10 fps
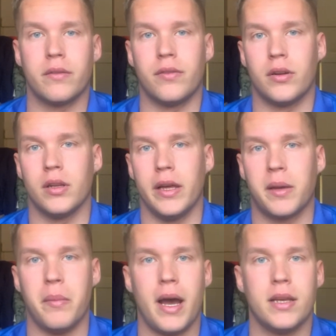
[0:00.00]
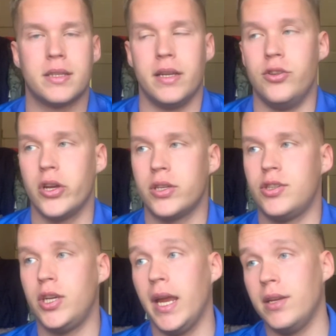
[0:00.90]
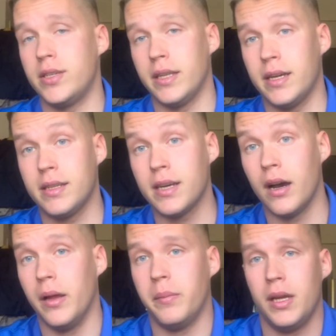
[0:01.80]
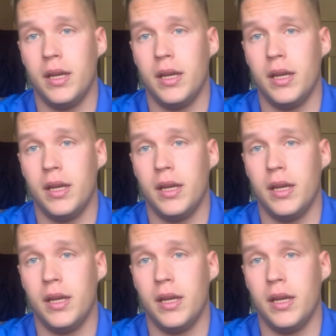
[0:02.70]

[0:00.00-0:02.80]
for like masks had just changed at that time